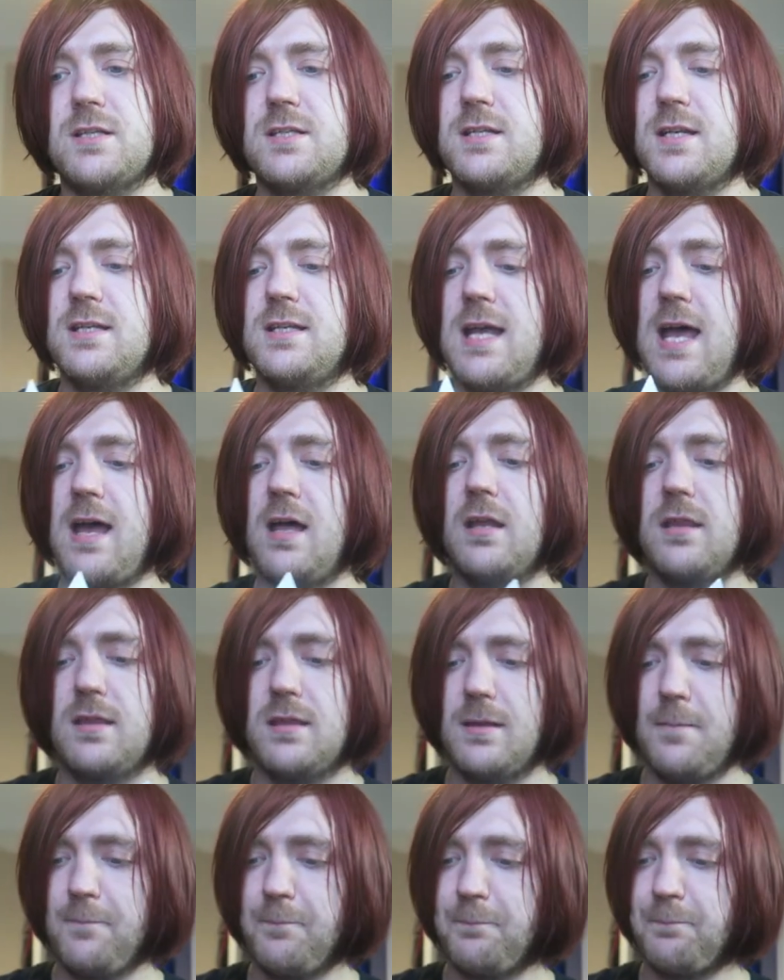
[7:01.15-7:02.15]
us to death.
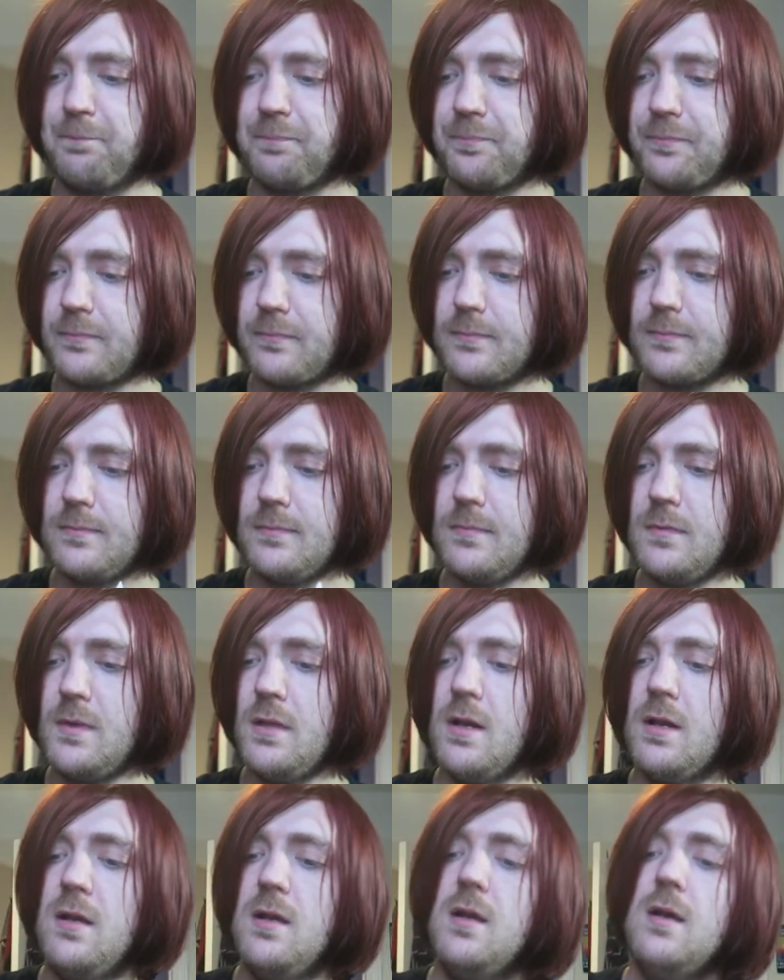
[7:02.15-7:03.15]

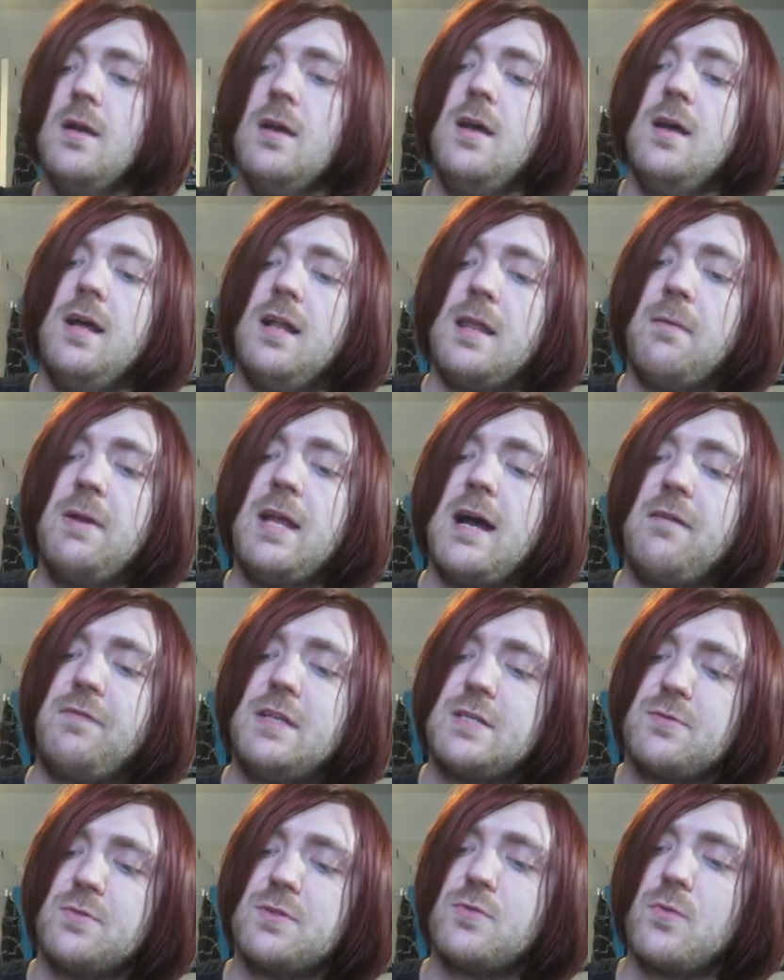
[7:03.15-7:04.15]
And then we have,
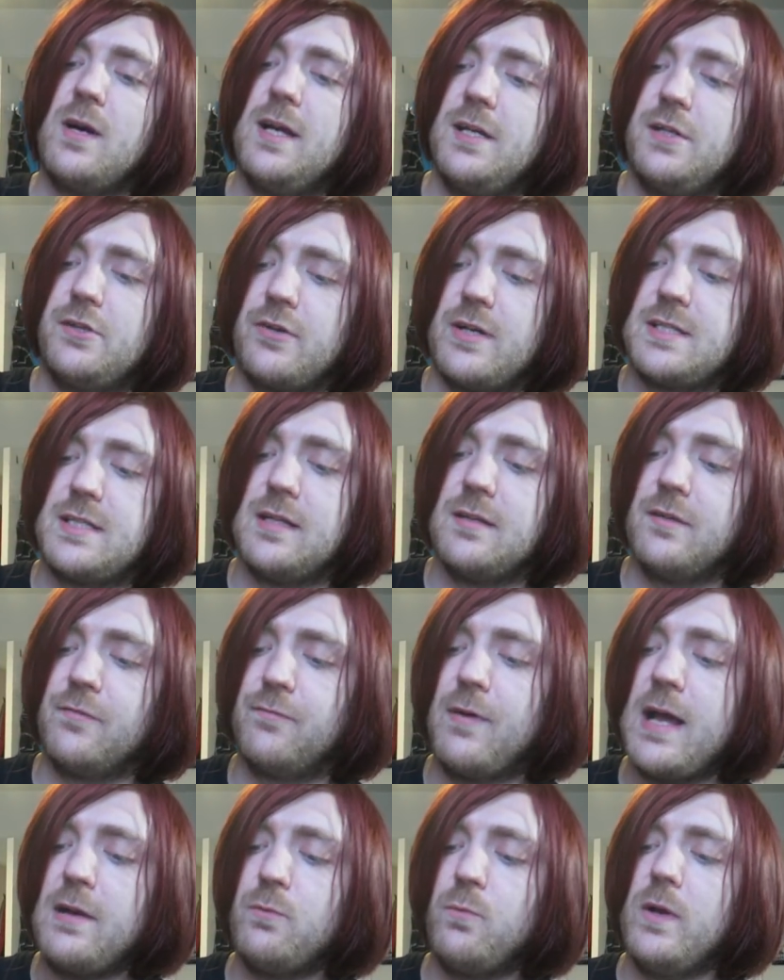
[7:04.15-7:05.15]
this one's quite interesting, the
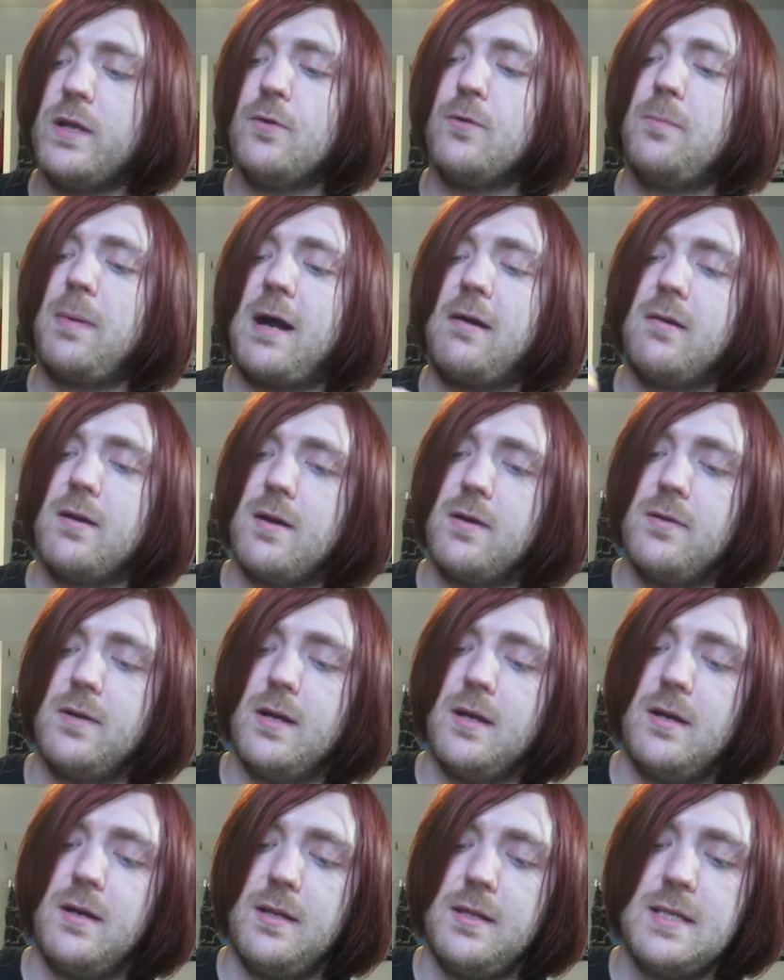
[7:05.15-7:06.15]
red wheelbarrow.
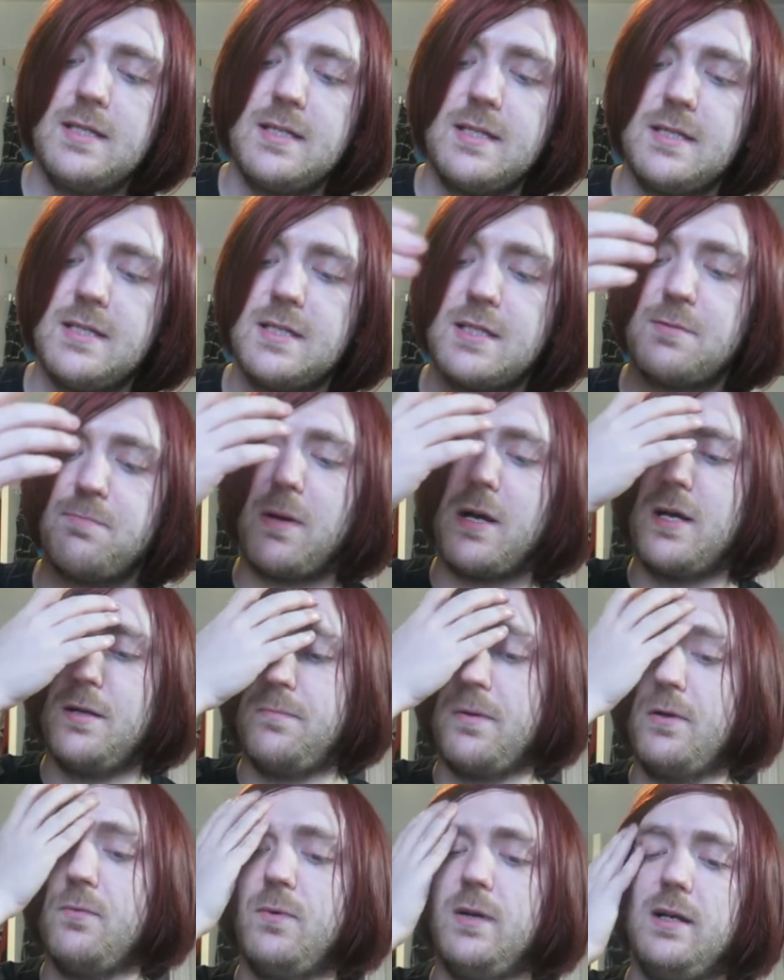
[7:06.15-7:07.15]
Uh, this is
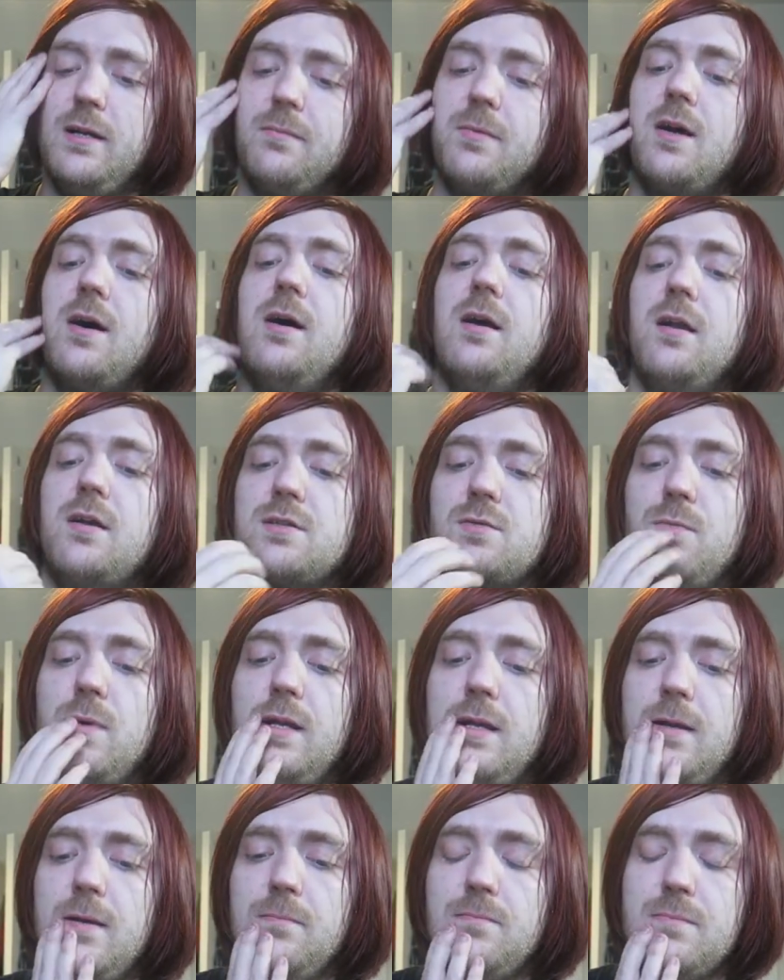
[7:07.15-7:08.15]
inspired by William Carlos
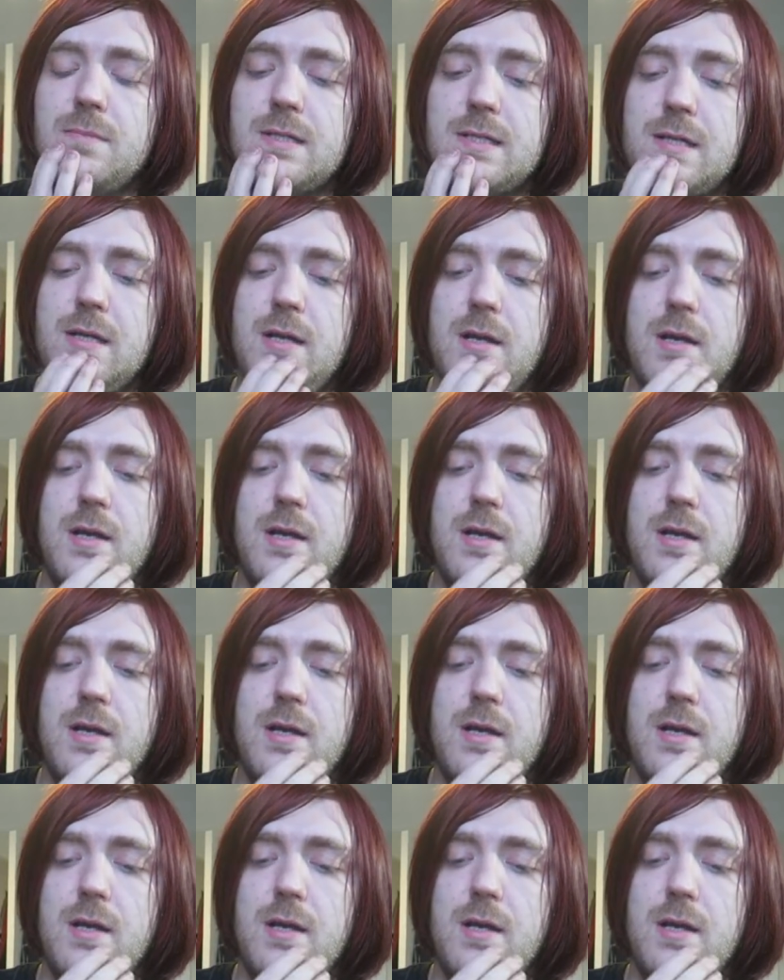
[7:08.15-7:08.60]
Williams.